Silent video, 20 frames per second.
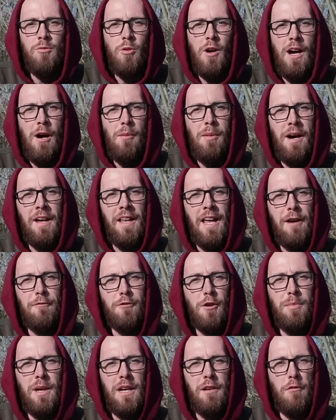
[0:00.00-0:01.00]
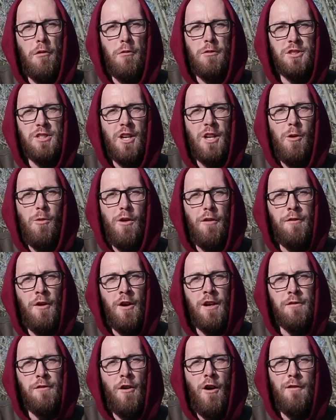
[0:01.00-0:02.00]
Well, how about that for a bit of a result? A
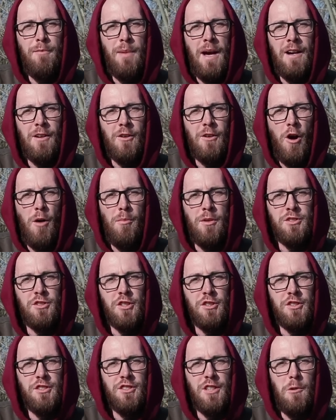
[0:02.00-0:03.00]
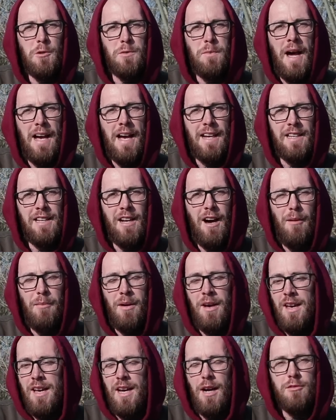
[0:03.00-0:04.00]
35-pound common. Just as I was packing up,
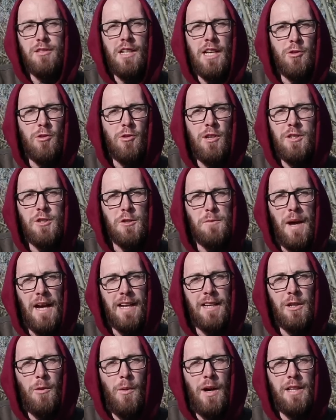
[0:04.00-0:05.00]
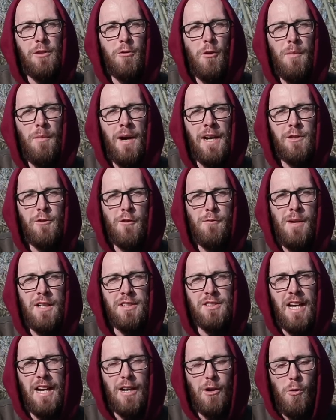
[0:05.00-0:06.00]
I was literally just packing away the remainder of my
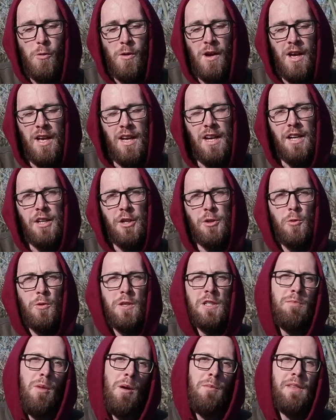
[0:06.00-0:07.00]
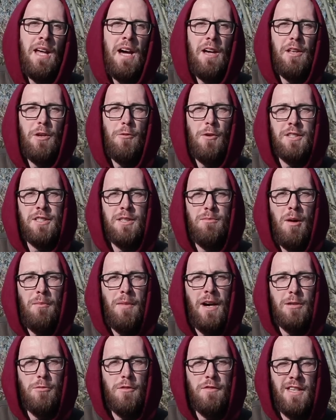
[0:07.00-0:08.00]
tackle, and I'd already spawned out the rest of my
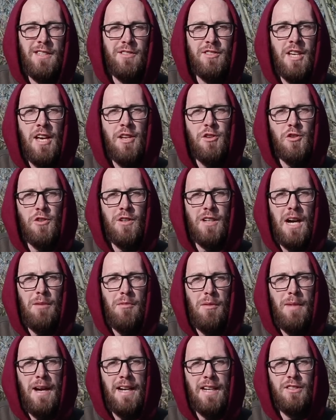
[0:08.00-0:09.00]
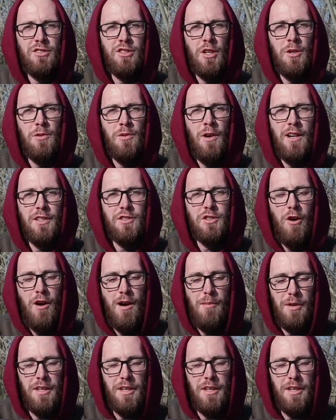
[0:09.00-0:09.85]
bait with the intention on coming back in 2 nights' time.